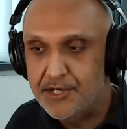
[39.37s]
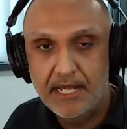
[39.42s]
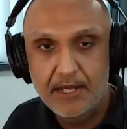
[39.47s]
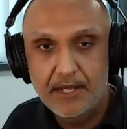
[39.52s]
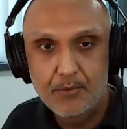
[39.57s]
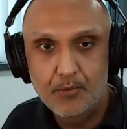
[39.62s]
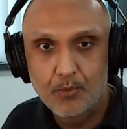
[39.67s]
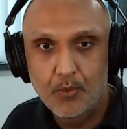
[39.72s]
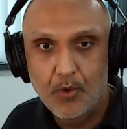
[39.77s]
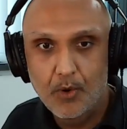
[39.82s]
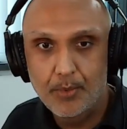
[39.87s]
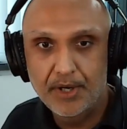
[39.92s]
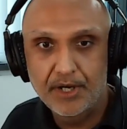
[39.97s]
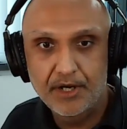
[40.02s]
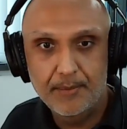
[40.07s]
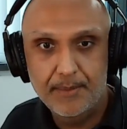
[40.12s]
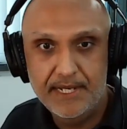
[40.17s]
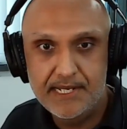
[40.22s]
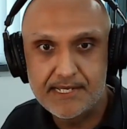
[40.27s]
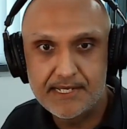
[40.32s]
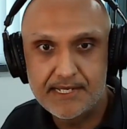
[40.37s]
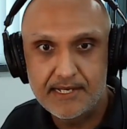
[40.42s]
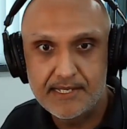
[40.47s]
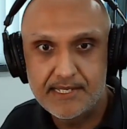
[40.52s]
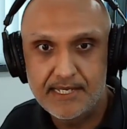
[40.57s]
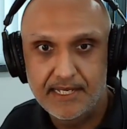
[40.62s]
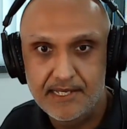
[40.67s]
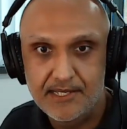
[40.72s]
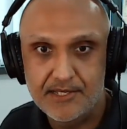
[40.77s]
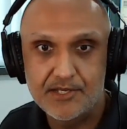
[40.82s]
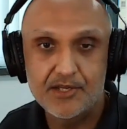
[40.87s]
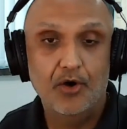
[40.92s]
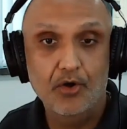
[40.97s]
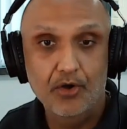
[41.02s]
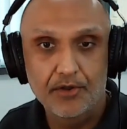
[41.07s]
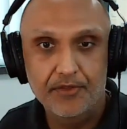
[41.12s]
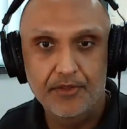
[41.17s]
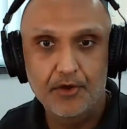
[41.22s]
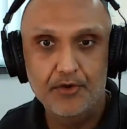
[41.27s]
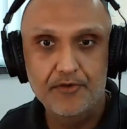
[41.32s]
Today, what we're going to be discussing is
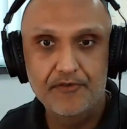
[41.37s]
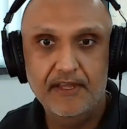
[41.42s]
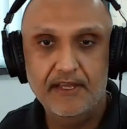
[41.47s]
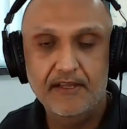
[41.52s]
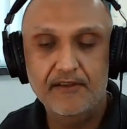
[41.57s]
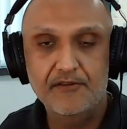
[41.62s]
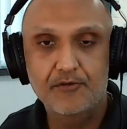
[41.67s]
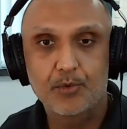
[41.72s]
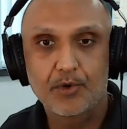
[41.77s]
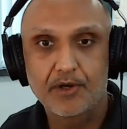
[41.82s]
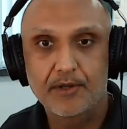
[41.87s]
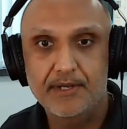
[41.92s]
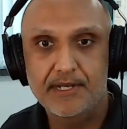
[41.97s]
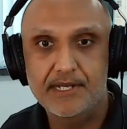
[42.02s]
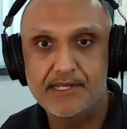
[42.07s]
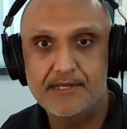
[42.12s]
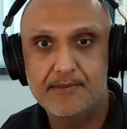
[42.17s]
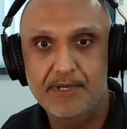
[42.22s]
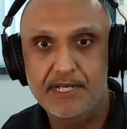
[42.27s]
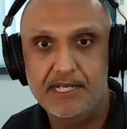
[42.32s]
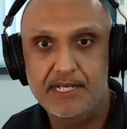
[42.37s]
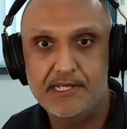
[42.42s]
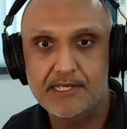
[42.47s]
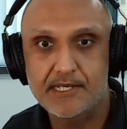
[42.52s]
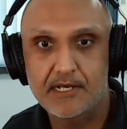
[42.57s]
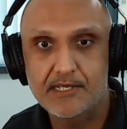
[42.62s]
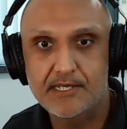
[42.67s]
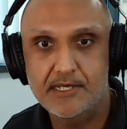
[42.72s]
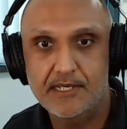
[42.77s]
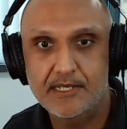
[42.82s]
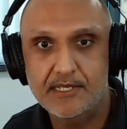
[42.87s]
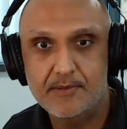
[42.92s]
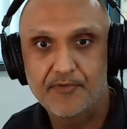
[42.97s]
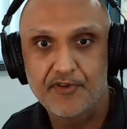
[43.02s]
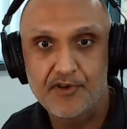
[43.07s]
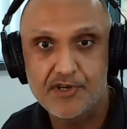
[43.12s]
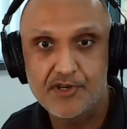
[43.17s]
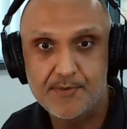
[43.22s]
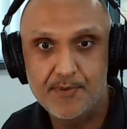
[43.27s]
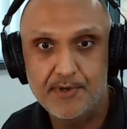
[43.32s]
all of those things. We're going to be discussing some of
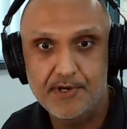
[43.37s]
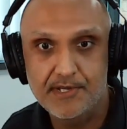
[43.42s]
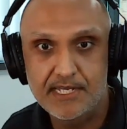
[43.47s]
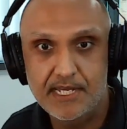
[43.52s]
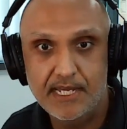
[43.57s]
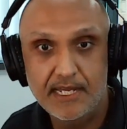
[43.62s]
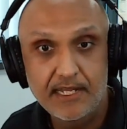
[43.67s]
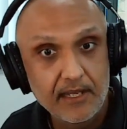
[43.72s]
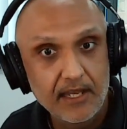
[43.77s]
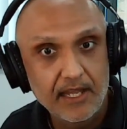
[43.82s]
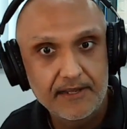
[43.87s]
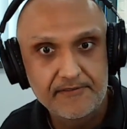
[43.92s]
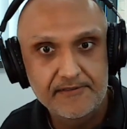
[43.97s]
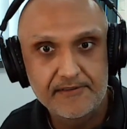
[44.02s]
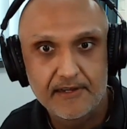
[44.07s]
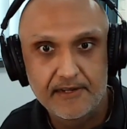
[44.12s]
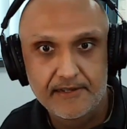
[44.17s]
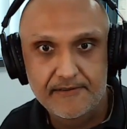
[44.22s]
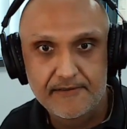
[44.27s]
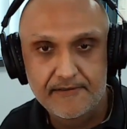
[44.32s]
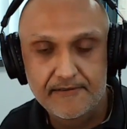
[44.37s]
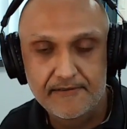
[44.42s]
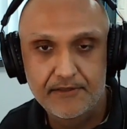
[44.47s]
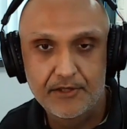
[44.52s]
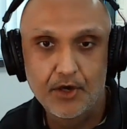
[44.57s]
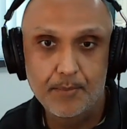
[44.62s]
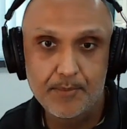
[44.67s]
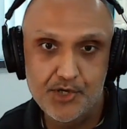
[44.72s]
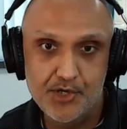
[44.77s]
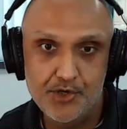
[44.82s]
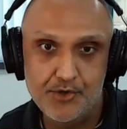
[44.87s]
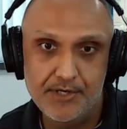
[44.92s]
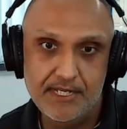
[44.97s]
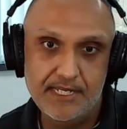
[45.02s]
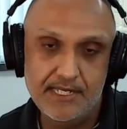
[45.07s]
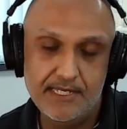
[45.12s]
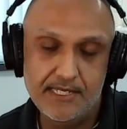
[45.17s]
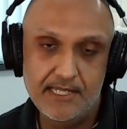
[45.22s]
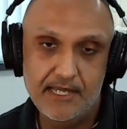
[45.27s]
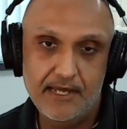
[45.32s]
your experience in life sciences, the
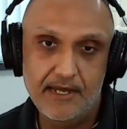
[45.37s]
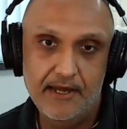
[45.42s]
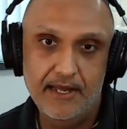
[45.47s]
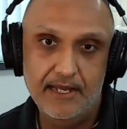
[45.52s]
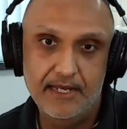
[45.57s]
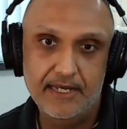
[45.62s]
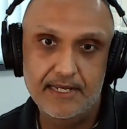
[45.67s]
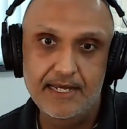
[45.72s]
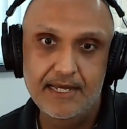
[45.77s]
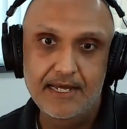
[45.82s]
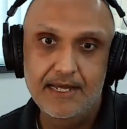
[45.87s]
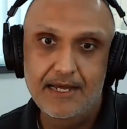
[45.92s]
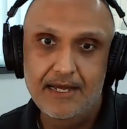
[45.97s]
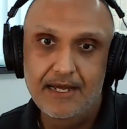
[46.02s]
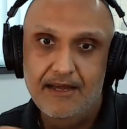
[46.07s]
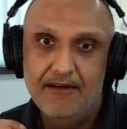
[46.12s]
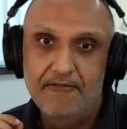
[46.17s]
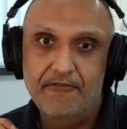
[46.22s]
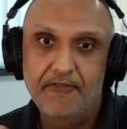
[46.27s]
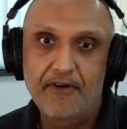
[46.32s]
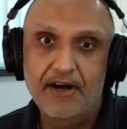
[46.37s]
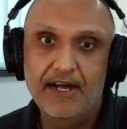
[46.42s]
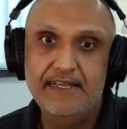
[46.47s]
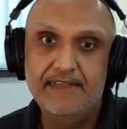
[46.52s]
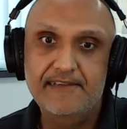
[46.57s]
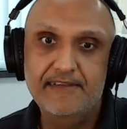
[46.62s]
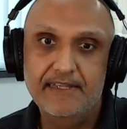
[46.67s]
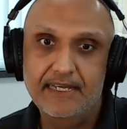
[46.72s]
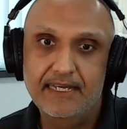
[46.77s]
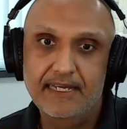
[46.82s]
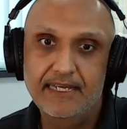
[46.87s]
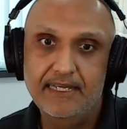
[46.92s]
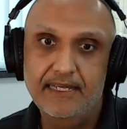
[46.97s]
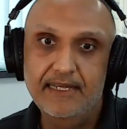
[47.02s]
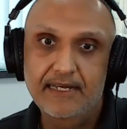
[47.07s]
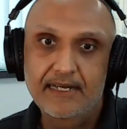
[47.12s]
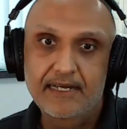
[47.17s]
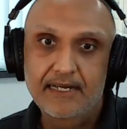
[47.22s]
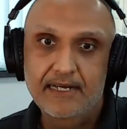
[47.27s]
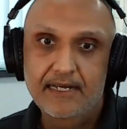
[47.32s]
opportunities there, and
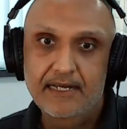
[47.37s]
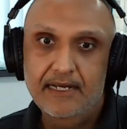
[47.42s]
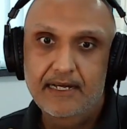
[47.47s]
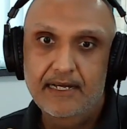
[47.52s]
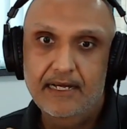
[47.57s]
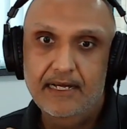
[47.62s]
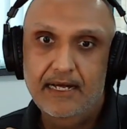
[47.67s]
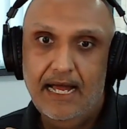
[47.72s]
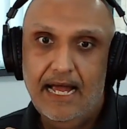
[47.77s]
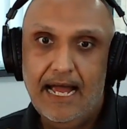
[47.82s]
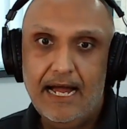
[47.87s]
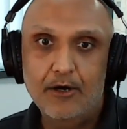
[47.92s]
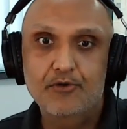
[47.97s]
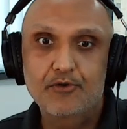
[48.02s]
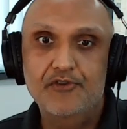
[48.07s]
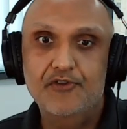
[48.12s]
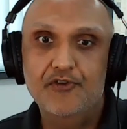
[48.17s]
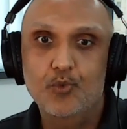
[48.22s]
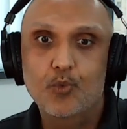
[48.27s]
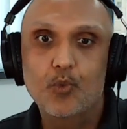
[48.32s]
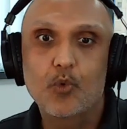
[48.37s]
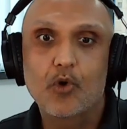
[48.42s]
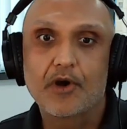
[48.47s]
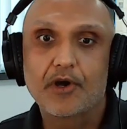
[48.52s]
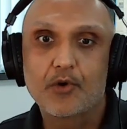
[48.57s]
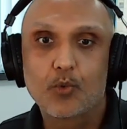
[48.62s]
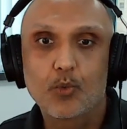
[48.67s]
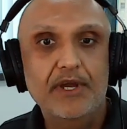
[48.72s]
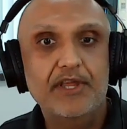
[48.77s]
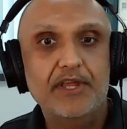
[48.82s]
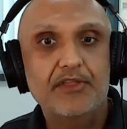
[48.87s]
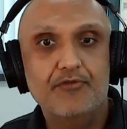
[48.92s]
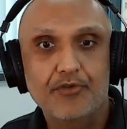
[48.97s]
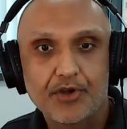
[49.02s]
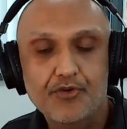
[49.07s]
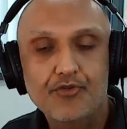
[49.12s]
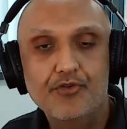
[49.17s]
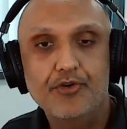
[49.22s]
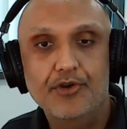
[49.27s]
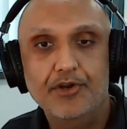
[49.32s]
vitally, how to work with
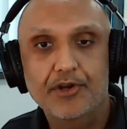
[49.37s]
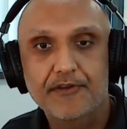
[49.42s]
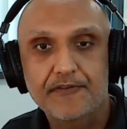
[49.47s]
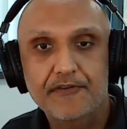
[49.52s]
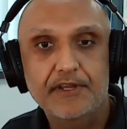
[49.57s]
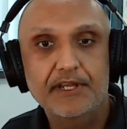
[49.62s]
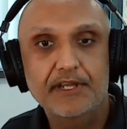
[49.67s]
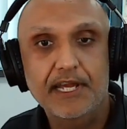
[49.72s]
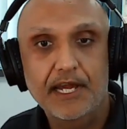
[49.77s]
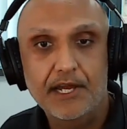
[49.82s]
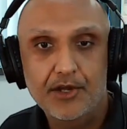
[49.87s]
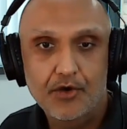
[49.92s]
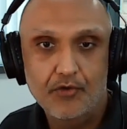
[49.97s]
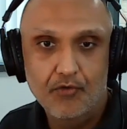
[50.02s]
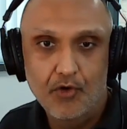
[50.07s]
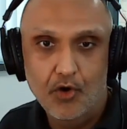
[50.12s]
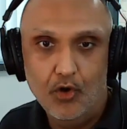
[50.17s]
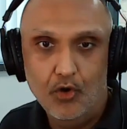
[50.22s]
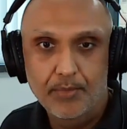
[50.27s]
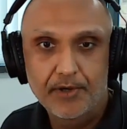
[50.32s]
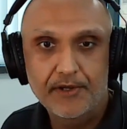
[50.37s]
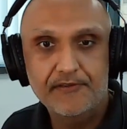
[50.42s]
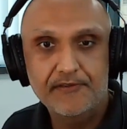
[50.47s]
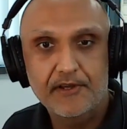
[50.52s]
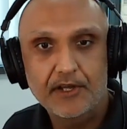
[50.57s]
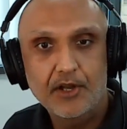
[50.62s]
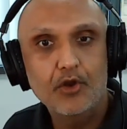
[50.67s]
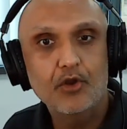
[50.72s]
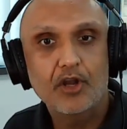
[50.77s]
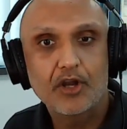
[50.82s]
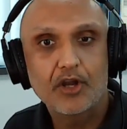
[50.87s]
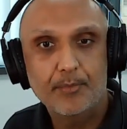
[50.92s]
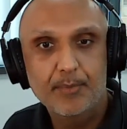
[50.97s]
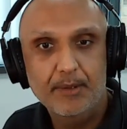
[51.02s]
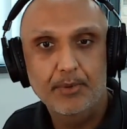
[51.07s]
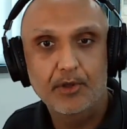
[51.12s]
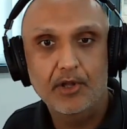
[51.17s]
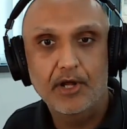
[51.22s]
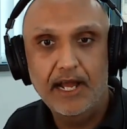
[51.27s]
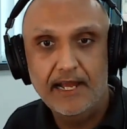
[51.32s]
recruiters to get your role, because I know a lot of
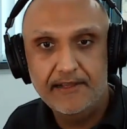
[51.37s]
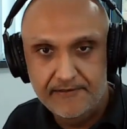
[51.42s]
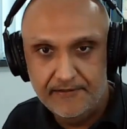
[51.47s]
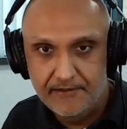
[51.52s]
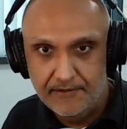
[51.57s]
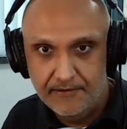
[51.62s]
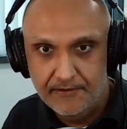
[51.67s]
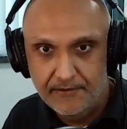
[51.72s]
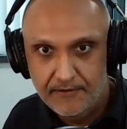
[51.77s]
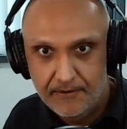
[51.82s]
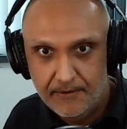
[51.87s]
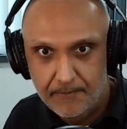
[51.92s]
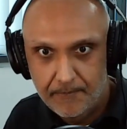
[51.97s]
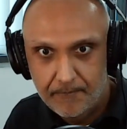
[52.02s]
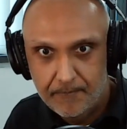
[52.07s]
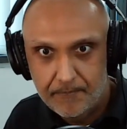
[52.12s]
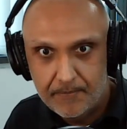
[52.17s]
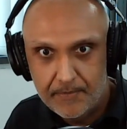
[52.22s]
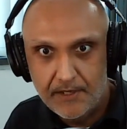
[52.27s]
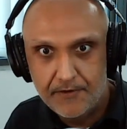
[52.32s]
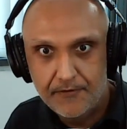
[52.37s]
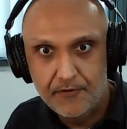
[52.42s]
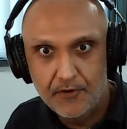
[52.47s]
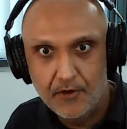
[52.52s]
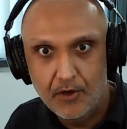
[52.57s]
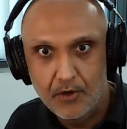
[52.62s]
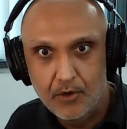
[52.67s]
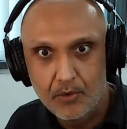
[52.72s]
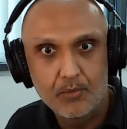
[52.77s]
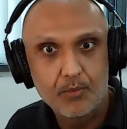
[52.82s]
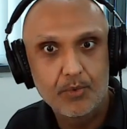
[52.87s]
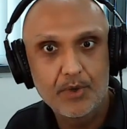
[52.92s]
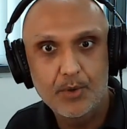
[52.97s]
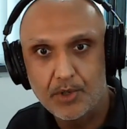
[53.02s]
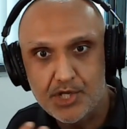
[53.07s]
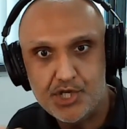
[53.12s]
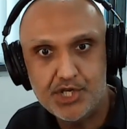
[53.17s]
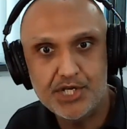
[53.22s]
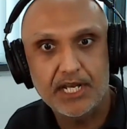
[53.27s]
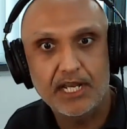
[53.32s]
people are hesitant. So we
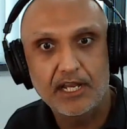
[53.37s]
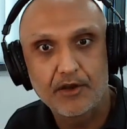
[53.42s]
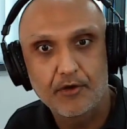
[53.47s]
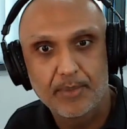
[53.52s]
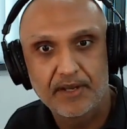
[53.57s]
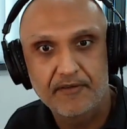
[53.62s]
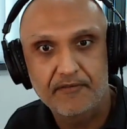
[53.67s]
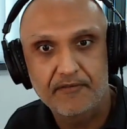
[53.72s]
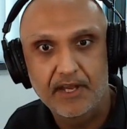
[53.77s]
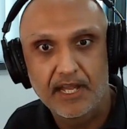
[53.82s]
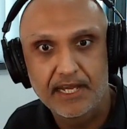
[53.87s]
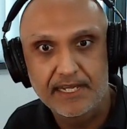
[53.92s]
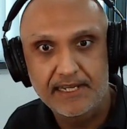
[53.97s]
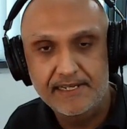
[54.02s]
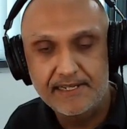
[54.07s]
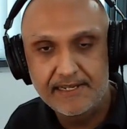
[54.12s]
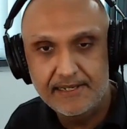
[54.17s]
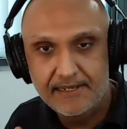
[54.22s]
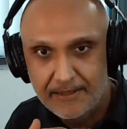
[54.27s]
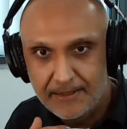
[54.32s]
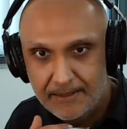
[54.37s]
want to shed a little bit of light.